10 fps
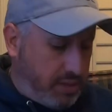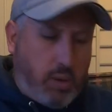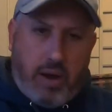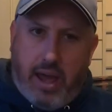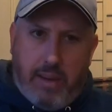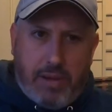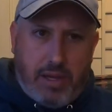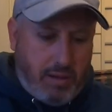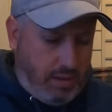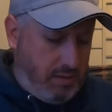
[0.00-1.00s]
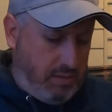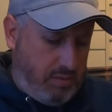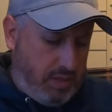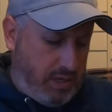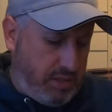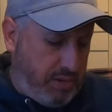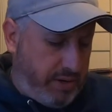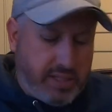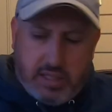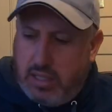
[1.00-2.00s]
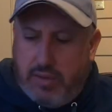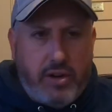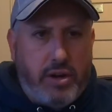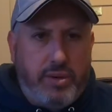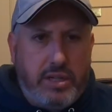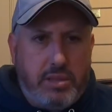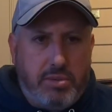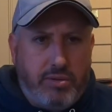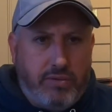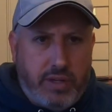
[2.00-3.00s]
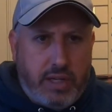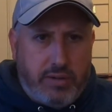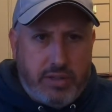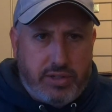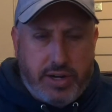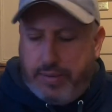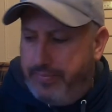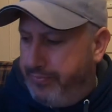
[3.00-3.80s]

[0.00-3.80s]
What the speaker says: quite happy with those prices. They're very reasonable for here in Australia.